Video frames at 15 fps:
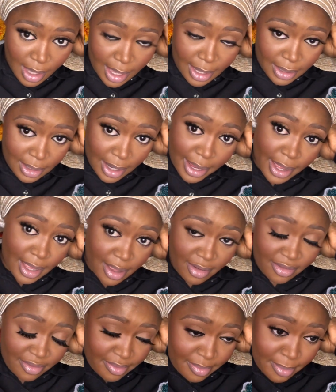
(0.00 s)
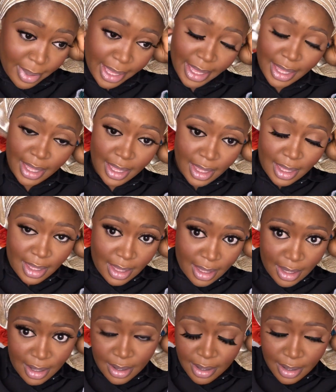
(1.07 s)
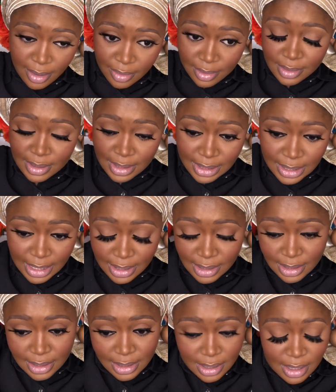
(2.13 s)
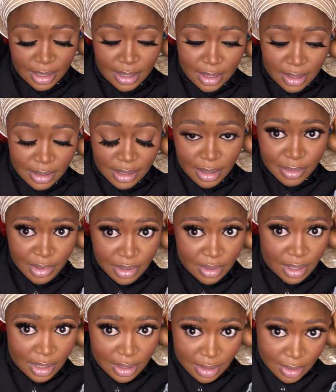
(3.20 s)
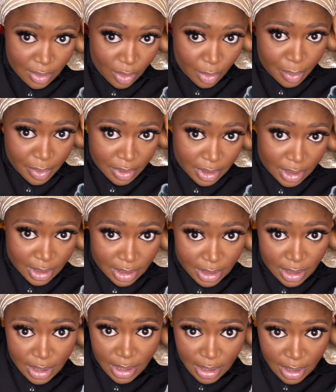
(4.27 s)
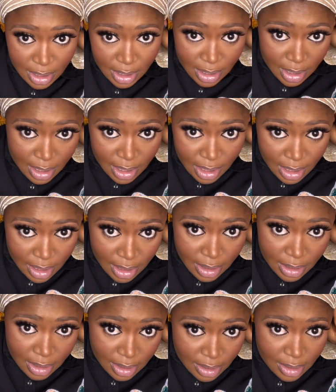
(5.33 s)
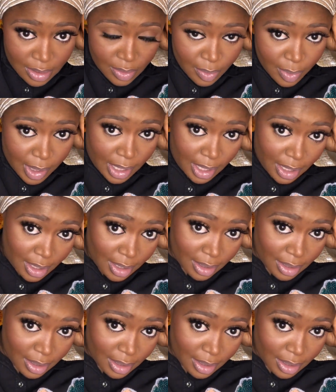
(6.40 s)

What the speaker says: and I have my crown set, so I'm just going to open it this way.